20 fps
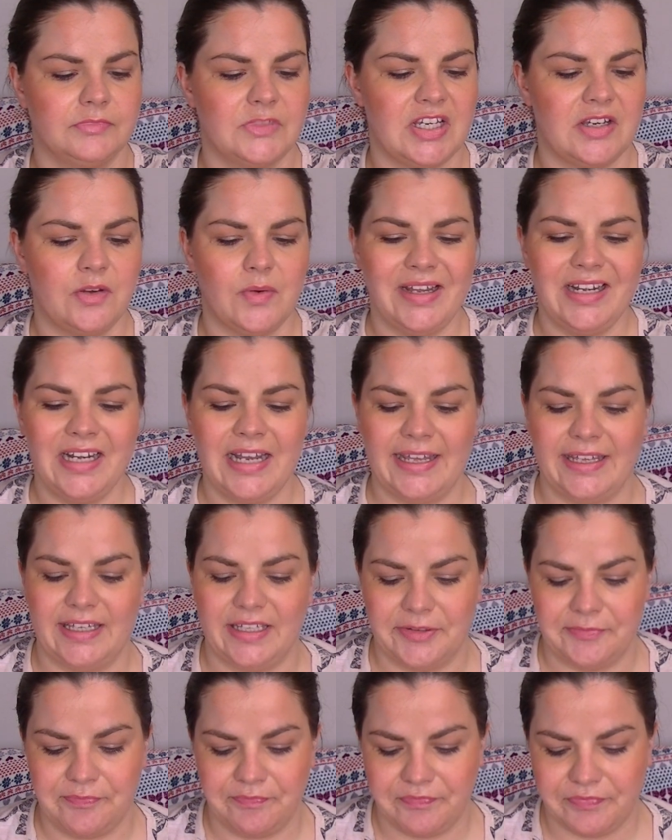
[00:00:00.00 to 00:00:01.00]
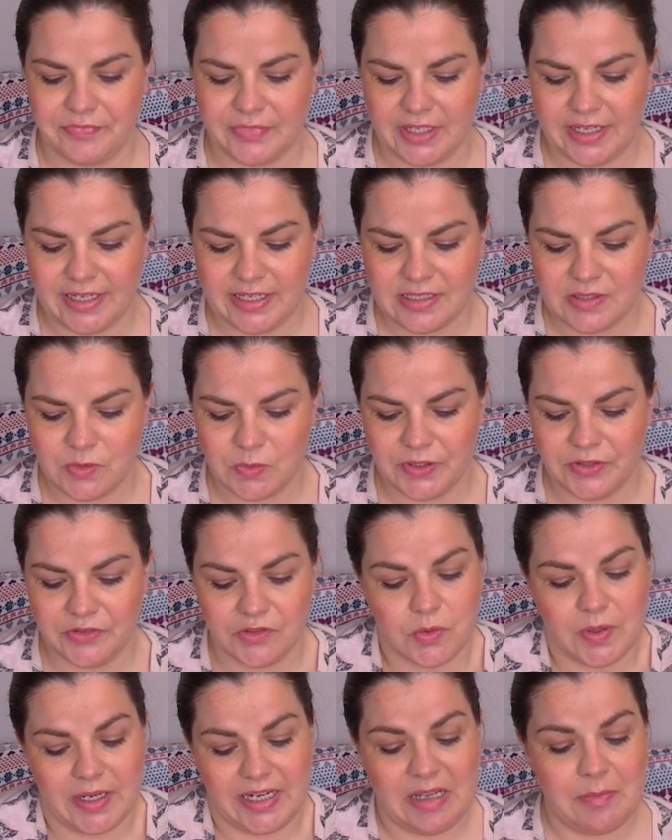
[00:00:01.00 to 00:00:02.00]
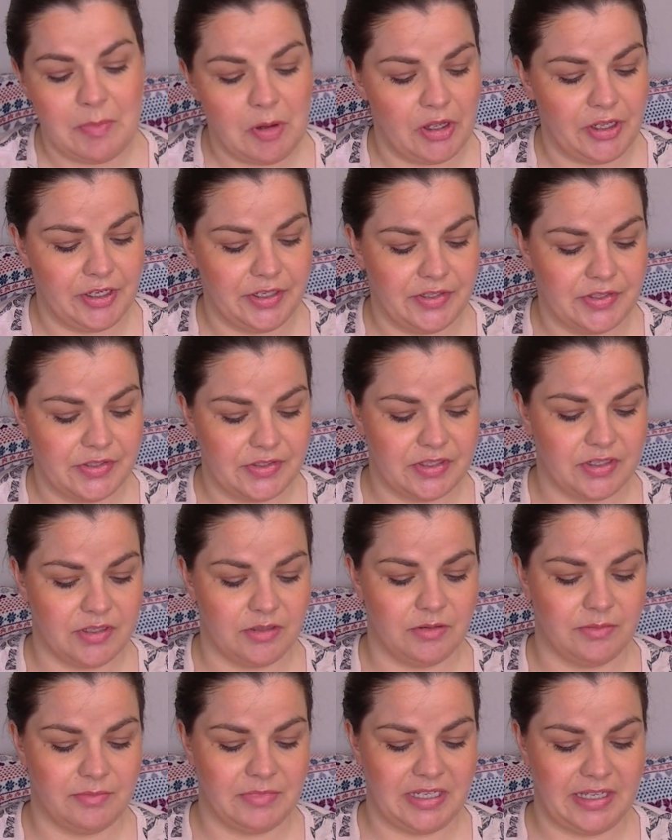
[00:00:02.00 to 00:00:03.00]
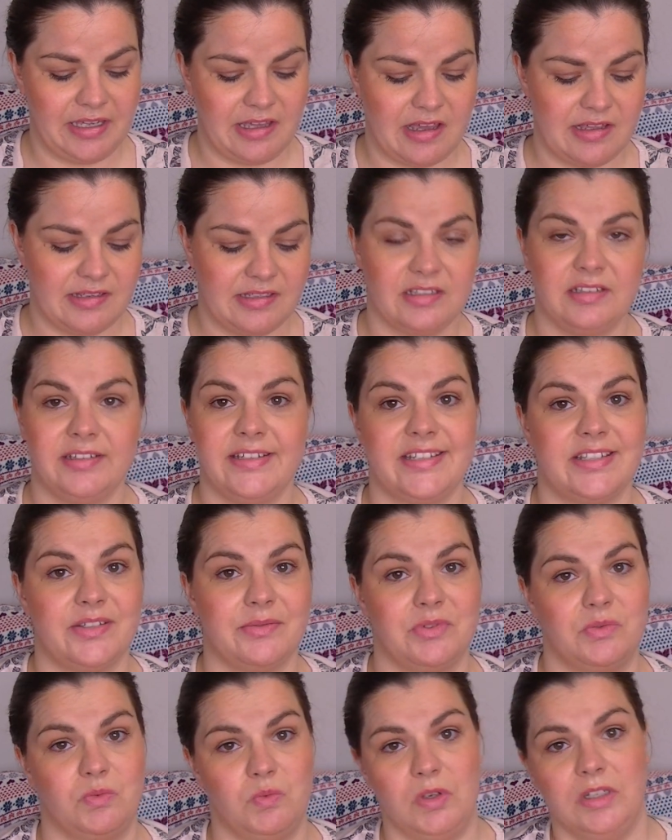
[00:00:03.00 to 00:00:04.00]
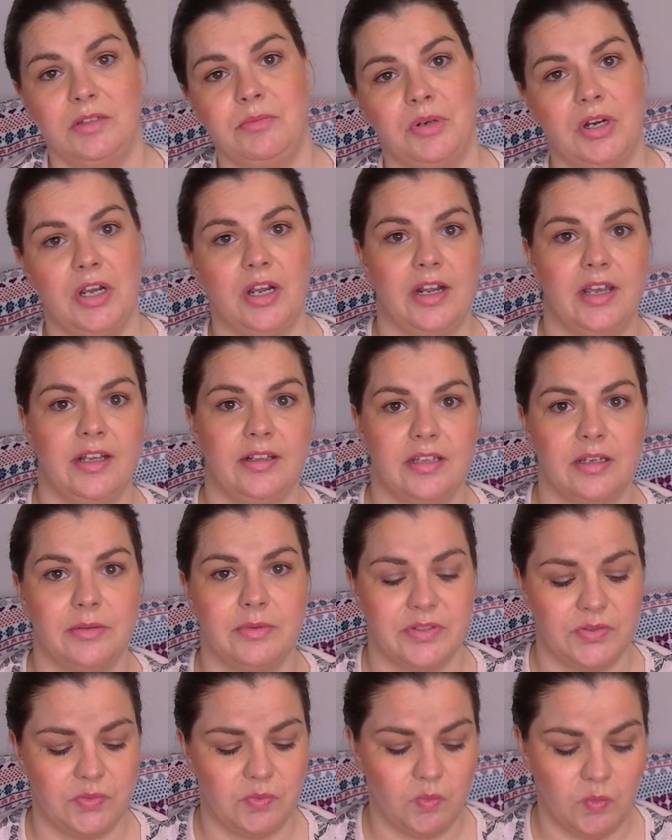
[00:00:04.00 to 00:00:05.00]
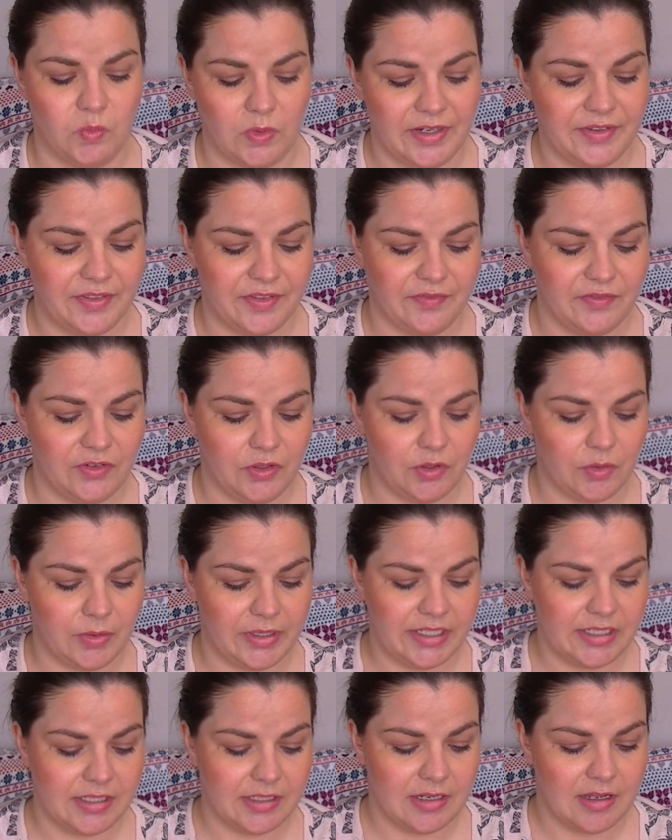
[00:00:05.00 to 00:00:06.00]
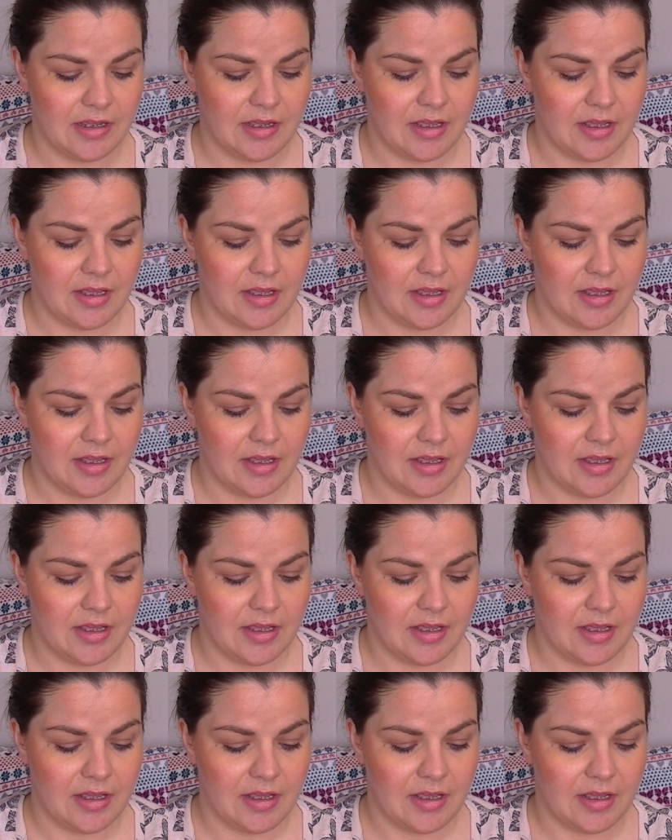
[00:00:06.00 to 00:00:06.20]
I quite like it. It's worth £20, so I guess at least there was one product that was worth a few quid.